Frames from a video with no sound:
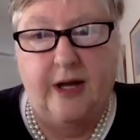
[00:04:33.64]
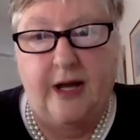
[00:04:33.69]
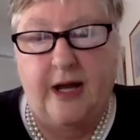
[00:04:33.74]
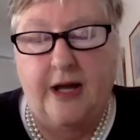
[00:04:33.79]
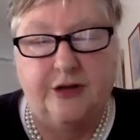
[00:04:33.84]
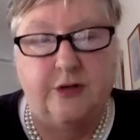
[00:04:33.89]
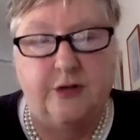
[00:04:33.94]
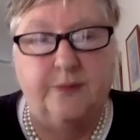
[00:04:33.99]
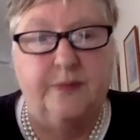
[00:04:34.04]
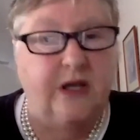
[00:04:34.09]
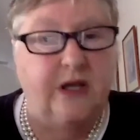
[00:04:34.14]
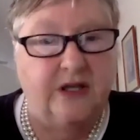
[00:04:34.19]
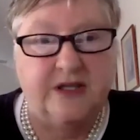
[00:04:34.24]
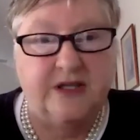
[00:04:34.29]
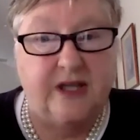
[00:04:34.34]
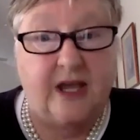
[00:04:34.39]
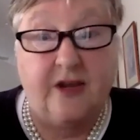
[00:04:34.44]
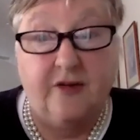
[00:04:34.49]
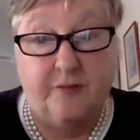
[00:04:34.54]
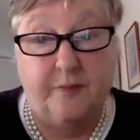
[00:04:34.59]
to be a
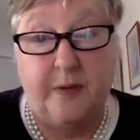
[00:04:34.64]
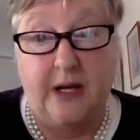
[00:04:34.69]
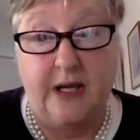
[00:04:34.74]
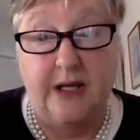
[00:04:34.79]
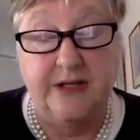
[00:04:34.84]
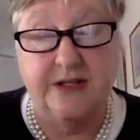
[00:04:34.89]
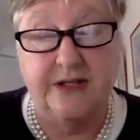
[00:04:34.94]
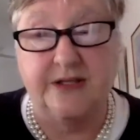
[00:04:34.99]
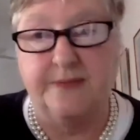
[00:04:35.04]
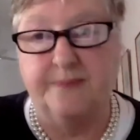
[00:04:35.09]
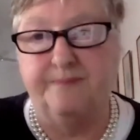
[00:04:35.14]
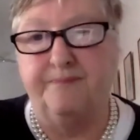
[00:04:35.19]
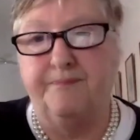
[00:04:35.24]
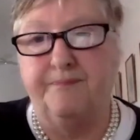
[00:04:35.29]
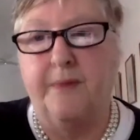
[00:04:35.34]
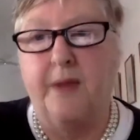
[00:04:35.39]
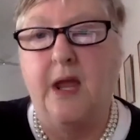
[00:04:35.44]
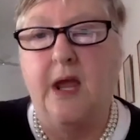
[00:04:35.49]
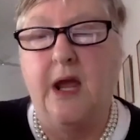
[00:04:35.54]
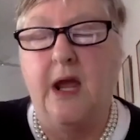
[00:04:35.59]
safe place.
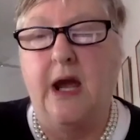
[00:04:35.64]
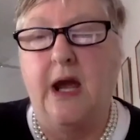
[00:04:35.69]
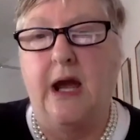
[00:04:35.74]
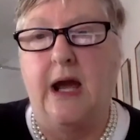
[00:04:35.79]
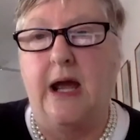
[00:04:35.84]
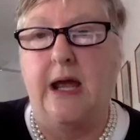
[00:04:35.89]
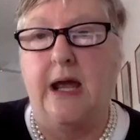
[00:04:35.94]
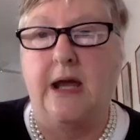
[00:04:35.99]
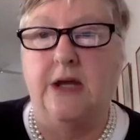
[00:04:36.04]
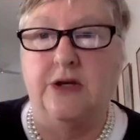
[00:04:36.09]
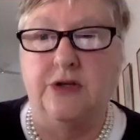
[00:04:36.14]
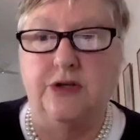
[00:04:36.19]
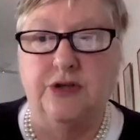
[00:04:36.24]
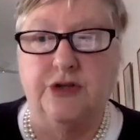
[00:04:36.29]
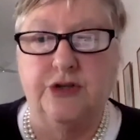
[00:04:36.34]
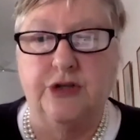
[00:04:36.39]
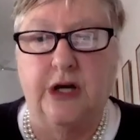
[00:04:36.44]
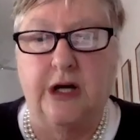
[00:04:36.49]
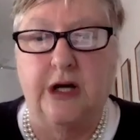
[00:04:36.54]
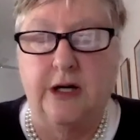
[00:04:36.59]
And
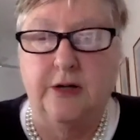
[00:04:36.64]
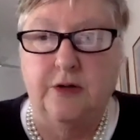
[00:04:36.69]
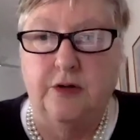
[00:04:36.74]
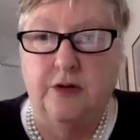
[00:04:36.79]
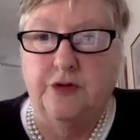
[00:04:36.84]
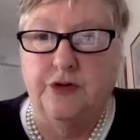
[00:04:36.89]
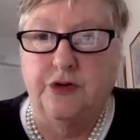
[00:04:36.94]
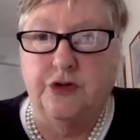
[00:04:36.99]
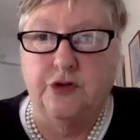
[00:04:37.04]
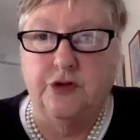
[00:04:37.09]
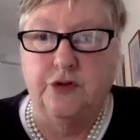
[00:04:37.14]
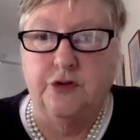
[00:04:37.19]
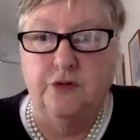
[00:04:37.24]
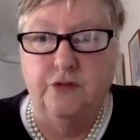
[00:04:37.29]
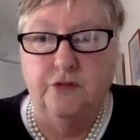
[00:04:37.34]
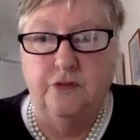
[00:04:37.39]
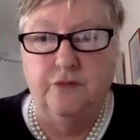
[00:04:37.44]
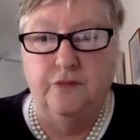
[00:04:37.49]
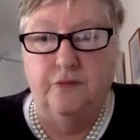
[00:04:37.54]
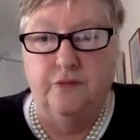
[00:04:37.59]

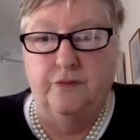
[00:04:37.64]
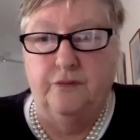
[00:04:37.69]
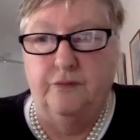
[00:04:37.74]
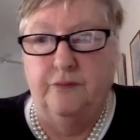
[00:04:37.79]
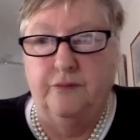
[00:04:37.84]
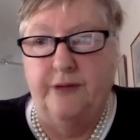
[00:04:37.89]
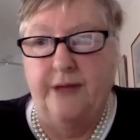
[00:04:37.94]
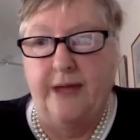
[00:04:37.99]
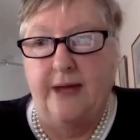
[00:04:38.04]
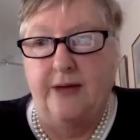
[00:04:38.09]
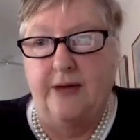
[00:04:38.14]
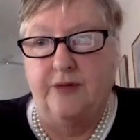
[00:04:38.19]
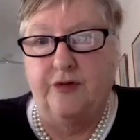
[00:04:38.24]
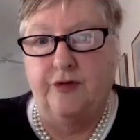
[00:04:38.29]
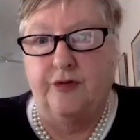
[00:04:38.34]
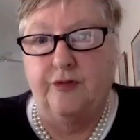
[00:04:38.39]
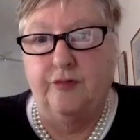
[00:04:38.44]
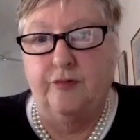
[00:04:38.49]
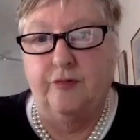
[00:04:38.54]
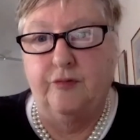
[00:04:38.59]
to that,
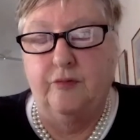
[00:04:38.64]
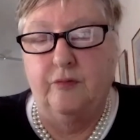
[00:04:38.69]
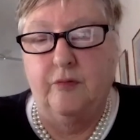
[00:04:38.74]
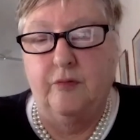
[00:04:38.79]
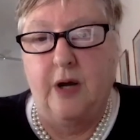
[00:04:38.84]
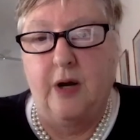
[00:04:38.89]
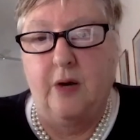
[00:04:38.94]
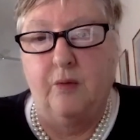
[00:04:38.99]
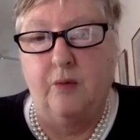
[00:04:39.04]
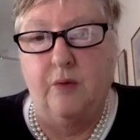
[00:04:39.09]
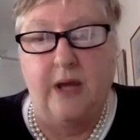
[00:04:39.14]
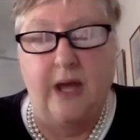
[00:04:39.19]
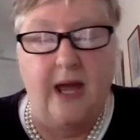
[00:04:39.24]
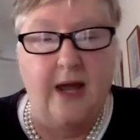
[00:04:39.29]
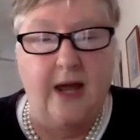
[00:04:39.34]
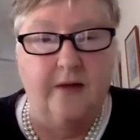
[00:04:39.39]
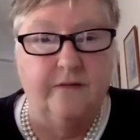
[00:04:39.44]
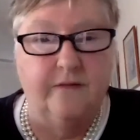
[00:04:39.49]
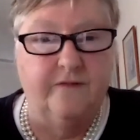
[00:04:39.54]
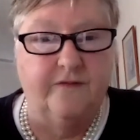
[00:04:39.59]
we
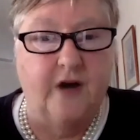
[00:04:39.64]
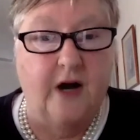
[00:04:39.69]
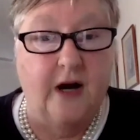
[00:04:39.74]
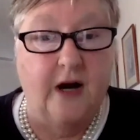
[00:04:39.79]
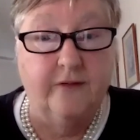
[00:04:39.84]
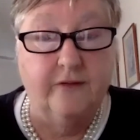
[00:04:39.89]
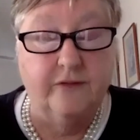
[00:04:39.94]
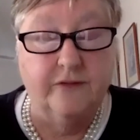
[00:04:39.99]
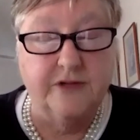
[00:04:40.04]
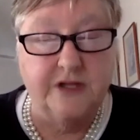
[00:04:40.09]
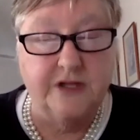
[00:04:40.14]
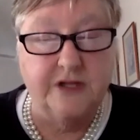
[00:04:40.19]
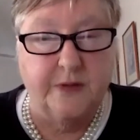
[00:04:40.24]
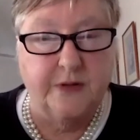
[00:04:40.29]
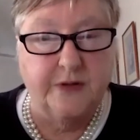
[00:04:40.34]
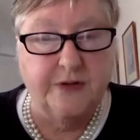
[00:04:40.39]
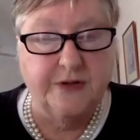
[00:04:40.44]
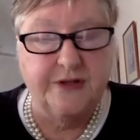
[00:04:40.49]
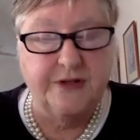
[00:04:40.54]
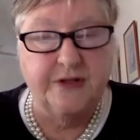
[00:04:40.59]
had 5
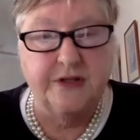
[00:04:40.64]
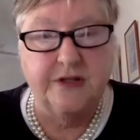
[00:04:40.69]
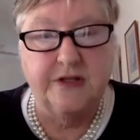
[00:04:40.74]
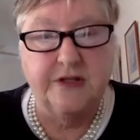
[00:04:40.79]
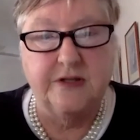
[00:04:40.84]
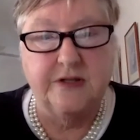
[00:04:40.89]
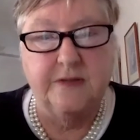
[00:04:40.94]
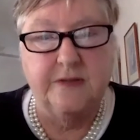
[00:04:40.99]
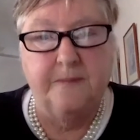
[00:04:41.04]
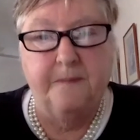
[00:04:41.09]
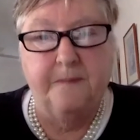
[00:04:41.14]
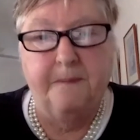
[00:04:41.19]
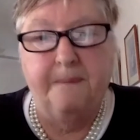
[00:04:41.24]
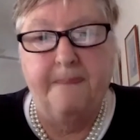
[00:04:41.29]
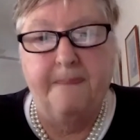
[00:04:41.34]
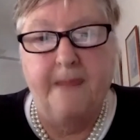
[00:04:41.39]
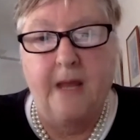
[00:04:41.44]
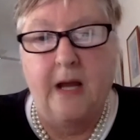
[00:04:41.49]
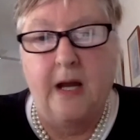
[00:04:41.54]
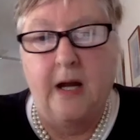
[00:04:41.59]
responses,
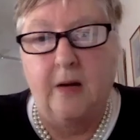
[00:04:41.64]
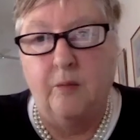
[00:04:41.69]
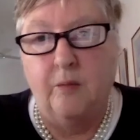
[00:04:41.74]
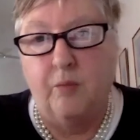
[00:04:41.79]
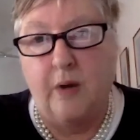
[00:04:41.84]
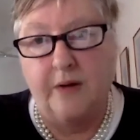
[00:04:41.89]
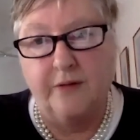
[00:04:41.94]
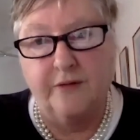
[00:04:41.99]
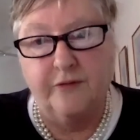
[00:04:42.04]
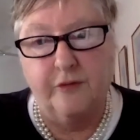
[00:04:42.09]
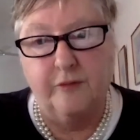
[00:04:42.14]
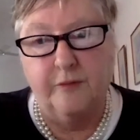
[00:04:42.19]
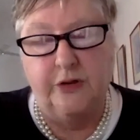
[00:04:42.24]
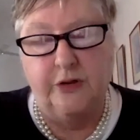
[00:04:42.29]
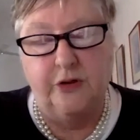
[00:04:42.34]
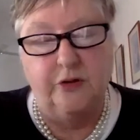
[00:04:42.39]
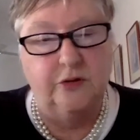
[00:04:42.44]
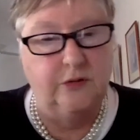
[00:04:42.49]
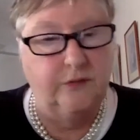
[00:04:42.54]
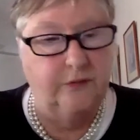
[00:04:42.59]
1 from a
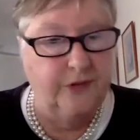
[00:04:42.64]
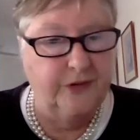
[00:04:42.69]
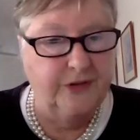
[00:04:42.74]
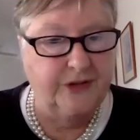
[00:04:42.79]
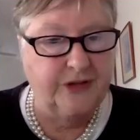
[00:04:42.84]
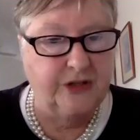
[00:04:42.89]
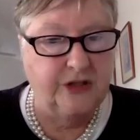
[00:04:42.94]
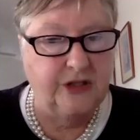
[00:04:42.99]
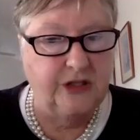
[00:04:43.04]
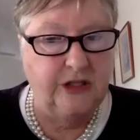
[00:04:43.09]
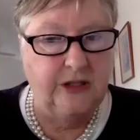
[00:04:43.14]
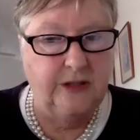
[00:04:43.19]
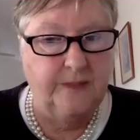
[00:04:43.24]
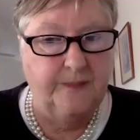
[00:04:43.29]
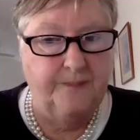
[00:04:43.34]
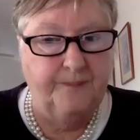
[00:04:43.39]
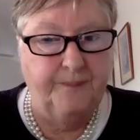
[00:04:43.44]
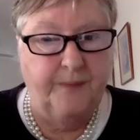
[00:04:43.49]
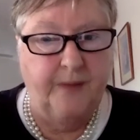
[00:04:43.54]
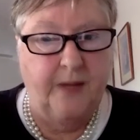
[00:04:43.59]
university
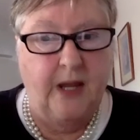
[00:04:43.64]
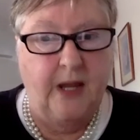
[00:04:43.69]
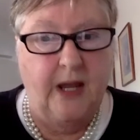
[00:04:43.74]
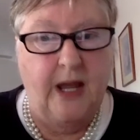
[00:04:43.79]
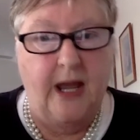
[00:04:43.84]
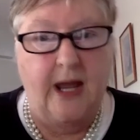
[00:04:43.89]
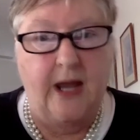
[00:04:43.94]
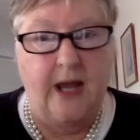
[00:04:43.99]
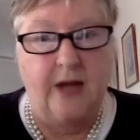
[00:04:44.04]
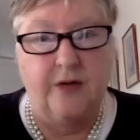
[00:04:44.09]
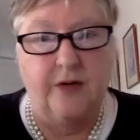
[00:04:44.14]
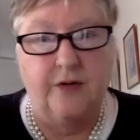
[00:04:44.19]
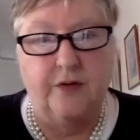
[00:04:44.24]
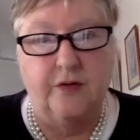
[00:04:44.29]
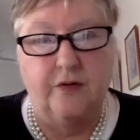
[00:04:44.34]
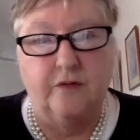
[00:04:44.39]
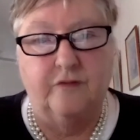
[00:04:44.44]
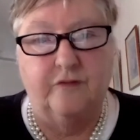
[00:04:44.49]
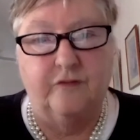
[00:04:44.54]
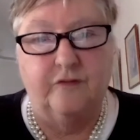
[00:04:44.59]
and
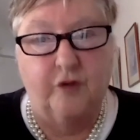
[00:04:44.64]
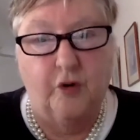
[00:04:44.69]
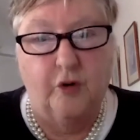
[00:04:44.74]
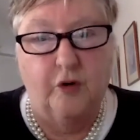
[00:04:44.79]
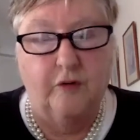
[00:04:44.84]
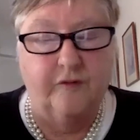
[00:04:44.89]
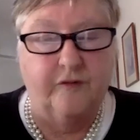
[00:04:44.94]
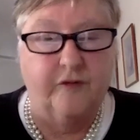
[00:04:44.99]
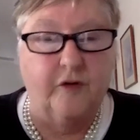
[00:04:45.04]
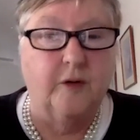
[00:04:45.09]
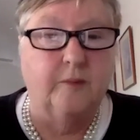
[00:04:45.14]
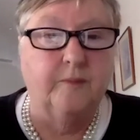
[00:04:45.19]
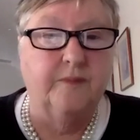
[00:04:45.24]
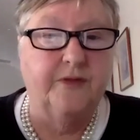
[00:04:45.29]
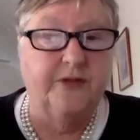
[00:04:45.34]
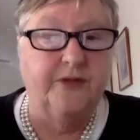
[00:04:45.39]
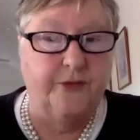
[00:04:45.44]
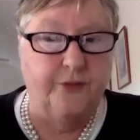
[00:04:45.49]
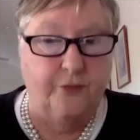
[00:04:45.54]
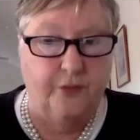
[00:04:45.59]
4 from
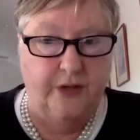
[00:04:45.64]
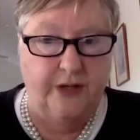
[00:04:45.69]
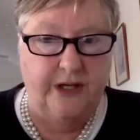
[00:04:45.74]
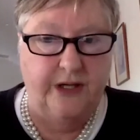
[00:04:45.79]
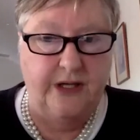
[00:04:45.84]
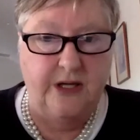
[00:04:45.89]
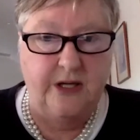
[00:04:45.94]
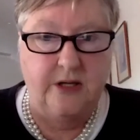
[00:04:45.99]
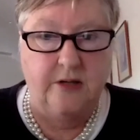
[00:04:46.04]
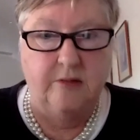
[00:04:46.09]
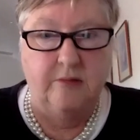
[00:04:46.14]
3